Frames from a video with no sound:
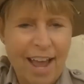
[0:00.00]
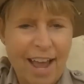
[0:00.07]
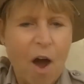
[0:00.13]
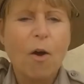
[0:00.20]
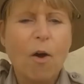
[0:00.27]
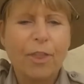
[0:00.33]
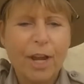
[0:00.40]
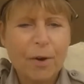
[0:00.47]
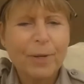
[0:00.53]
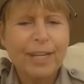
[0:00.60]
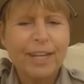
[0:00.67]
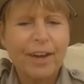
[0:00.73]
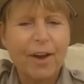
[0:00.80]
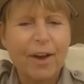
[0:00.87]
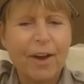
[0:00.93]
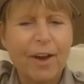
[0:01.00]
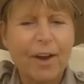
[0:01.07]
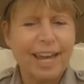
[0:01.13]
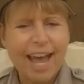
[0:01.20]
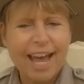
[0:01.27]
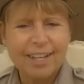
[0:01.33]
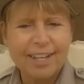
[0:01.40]
Oh, there we go.
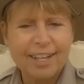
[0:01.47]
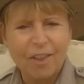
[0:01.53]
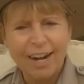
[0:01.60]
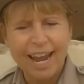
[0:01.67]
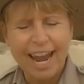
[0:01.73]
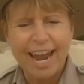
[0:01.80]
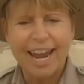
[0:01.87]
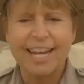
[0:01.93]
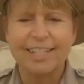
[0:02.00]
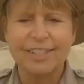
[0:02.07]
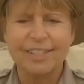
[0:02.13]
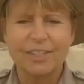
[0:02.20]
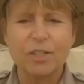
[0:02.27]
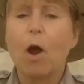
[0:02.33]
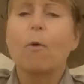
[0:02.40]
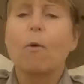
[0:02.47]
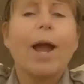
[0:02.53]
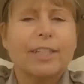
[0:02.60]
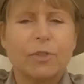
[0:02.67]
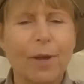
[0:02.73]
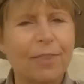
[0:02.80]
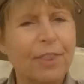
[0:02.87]
Yeah, a lot of hands. All right,
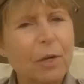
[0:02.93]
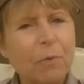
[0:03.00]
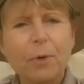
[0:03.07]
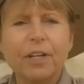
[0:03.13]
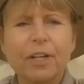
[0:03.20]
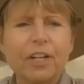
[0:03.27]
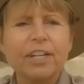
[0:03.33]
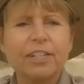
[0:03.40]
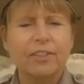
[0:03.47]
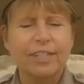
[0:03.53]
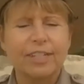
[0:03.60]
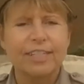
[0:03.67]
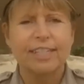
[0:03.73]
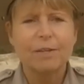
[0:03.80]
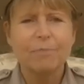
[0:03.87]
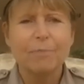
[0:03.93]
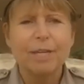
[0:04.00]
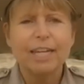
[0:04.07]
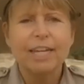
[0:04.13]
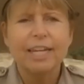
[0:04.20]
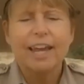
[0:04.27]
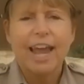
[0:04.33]
so I think we're good. You can see
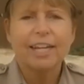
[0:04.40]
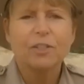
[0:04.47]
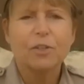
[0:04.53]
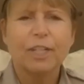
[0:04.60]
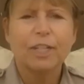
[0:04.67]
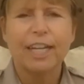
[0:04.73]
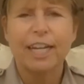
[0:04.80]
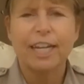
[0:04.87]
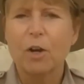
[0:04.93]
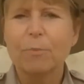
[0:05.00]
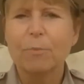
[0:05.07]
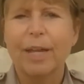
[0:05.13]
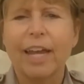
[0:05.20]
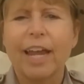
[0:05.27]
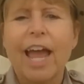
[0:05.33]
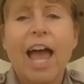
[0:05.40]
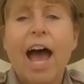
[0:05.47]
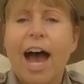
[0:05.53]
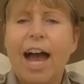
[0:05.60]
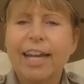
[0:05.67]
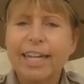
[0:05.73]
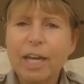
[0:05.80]
me and you can hear me.
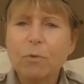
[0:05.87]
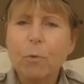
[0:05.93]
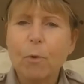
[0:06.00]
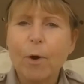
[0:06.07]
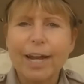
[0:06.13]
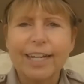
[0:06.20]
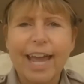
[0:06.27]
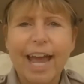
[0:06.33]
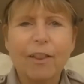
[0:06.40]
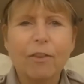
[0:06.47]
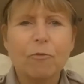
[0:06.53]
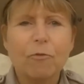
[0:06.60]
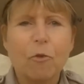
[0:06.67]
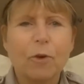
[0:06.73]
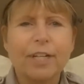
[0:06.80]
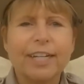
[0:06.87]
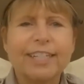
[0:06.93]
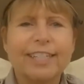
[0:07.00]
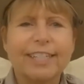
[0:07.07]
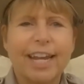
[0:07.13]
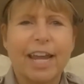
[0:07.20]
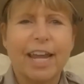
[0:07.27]
Again, we're at California
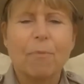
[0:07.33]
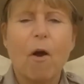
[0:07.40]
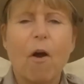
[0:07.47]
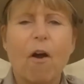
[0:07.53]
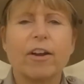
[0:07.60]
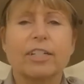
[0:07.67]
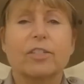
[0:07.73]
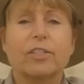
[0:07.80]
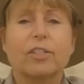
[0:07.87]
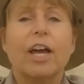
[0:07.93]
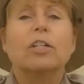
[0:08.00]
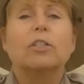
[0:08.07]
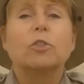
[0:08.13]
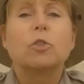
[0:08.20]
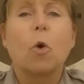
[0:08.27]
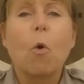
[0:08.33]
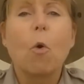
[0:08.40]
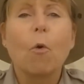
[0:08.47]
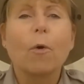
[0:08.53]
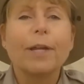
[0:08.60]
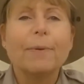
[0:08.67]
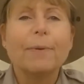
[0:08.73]
State Park's
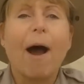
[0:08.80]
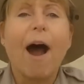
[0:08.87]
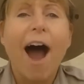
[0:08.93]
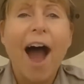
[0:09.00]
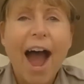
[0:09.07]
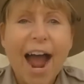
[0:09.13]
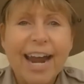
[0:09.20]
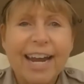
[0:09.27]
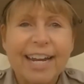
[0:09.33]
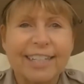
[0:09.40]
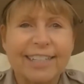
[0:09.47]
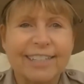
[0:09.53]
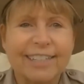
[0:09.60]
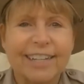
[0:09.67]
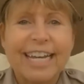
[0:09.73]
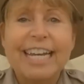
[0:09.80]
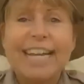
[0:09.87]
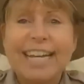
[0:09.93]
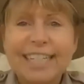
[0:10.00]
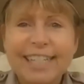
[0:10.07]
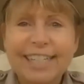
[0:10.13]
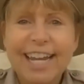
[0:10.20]
Torrey Pines
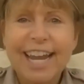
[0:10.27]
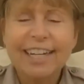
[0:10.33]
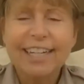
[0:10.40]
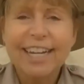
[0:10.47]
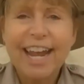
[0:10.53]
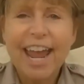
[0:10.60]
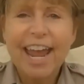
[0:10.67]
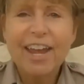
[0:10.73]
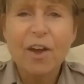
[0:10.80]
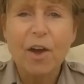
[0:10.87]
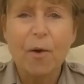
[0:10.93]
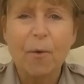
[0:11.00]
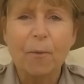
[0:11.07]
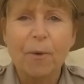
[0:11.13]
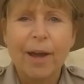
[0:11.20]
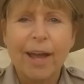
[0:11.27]
in San Diego.